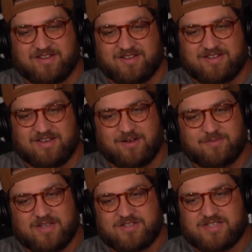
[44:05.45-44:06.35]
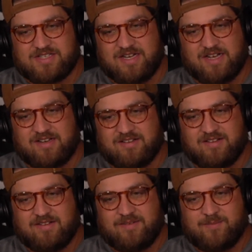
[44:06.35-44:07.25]
I like hmm. now. That's just not.
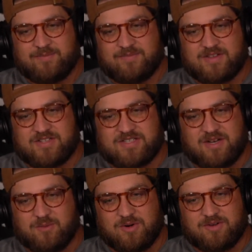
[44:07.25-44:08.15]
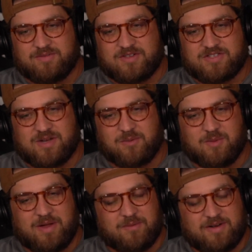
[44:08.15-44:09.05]
That's just not where. That's just not where
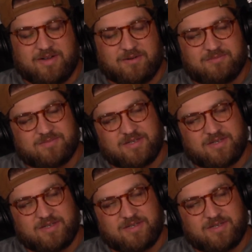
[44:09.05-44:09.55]
I'm at right now.